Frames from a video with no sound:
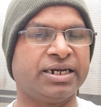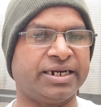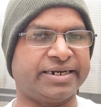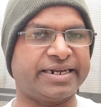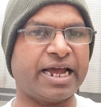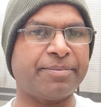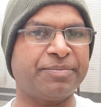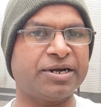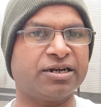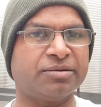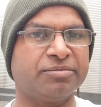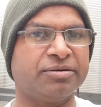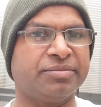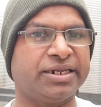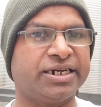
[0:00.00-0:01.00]
It happened to
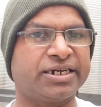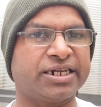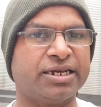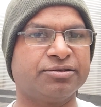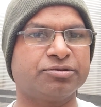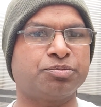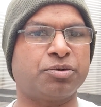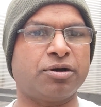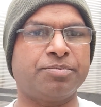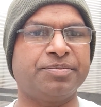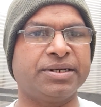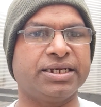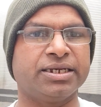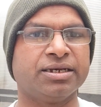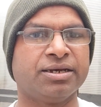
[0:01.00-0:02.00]
me many times.
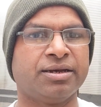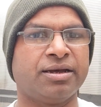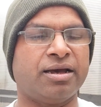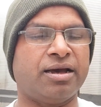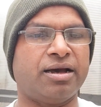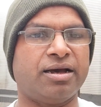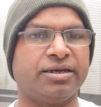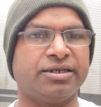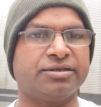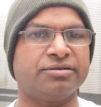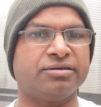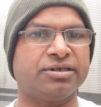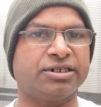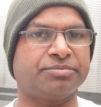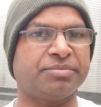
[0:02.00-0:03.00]
Probably
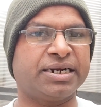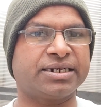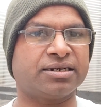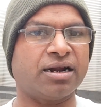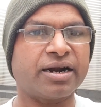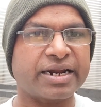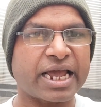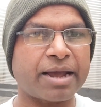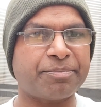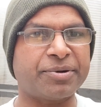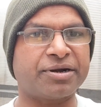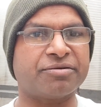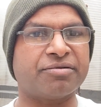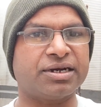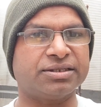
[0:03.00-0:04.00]
it might not
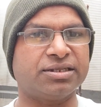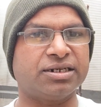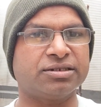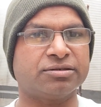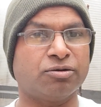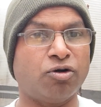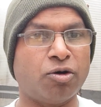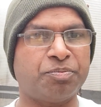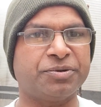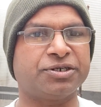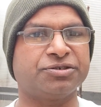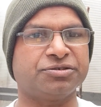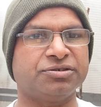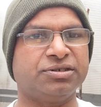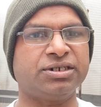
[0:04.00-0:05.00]
happen to others. Hope it
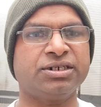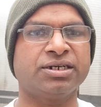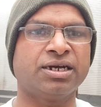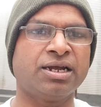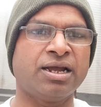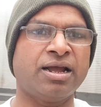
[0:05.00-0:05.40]
shouldn't.